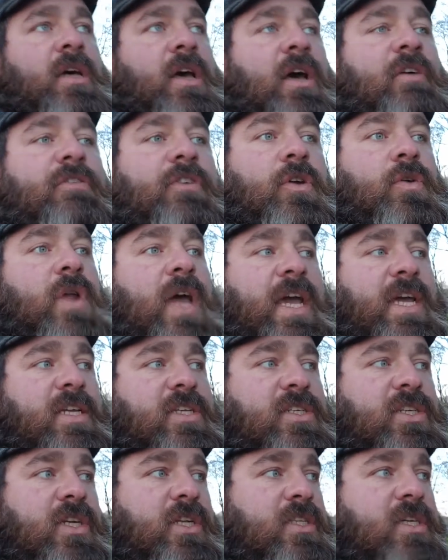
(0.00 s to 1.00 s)
a few
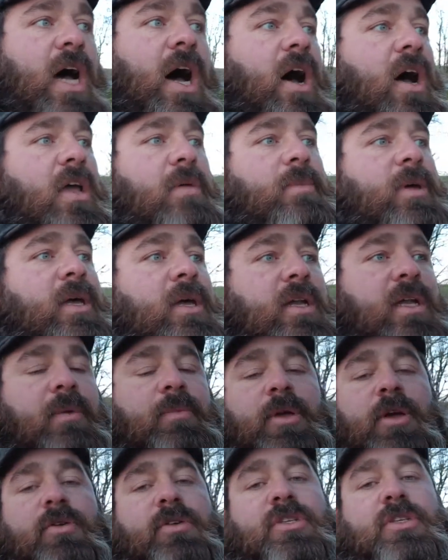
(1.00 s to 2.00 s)
days at a time, and then
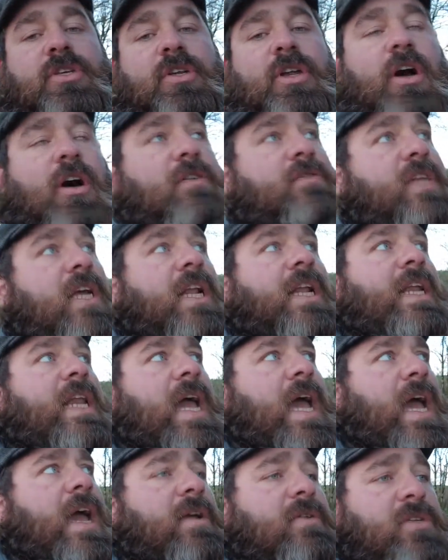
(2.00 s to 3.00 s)
we only turn it off to clean it
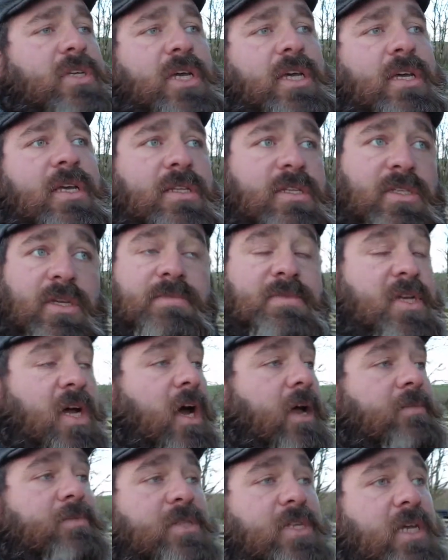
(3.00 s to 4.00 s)
out. And
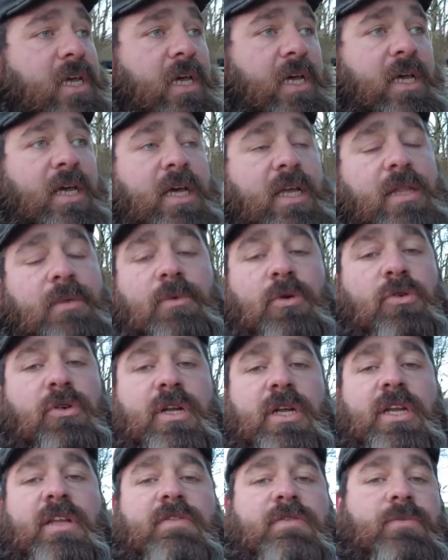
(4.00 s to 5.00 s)
sometimes in the
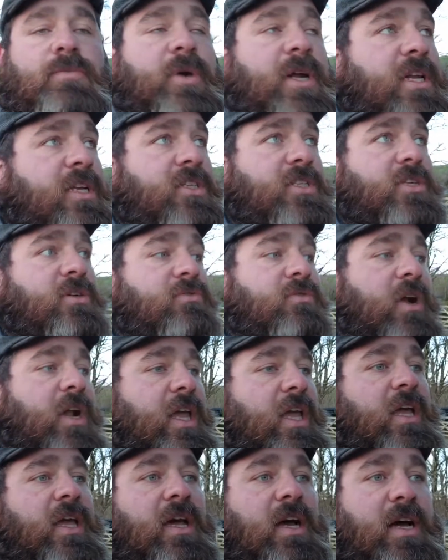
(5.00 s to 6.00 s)
morning, even when it's still
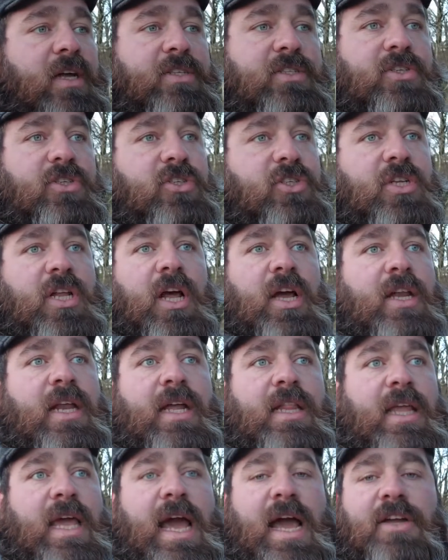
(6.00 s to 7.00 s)
running, I'll just slide
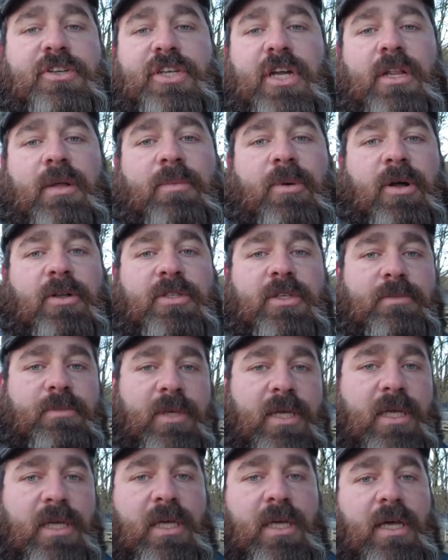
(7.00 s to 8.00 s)
out the ash out the bottom
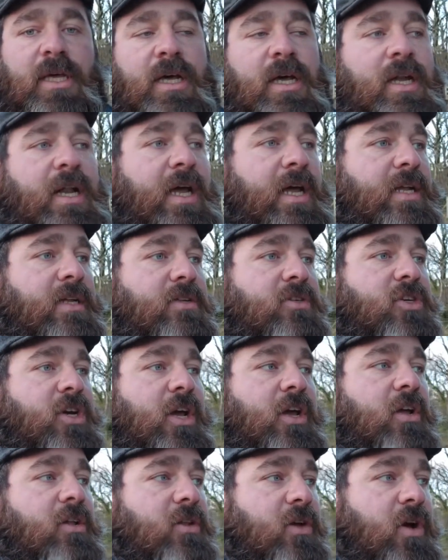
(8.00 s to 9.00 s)
and then chuck
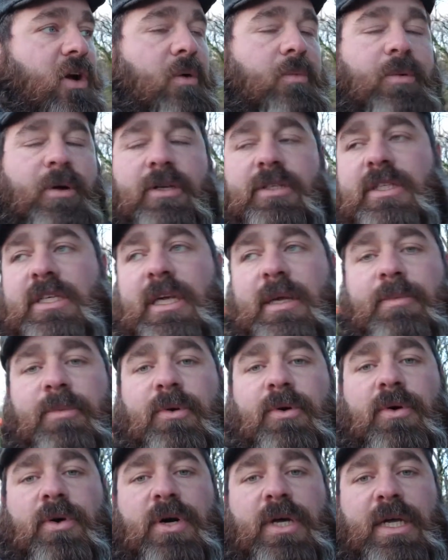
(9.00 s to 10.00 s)
it on the compost heap,
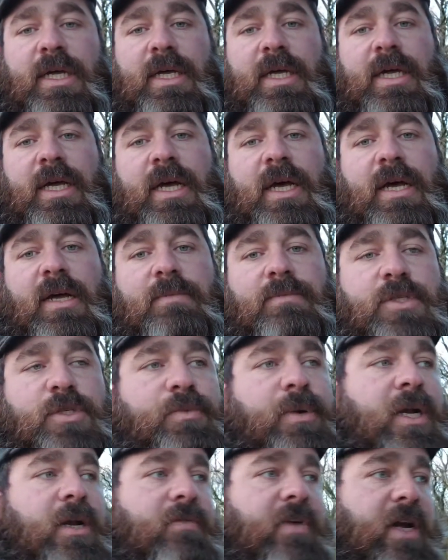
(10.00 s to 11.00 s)
or
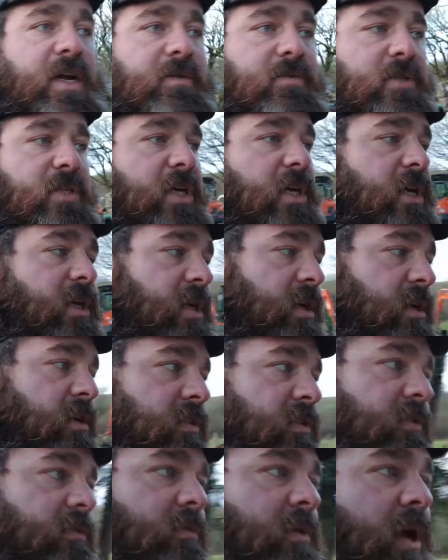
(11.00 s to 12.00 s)
spread it around
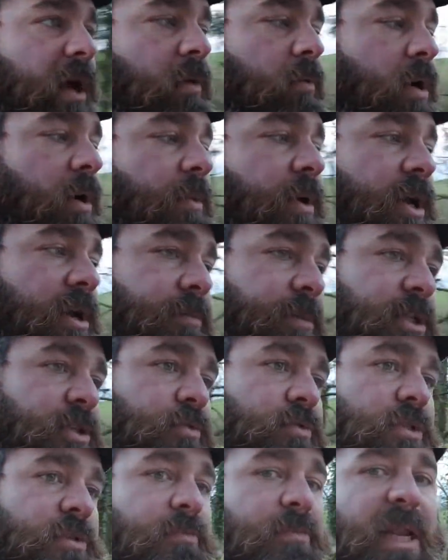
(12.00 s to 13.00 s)
where we're going to be
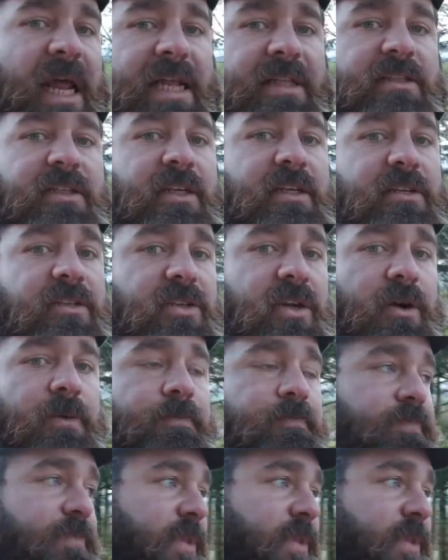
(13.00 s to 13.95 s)
doing some planting. So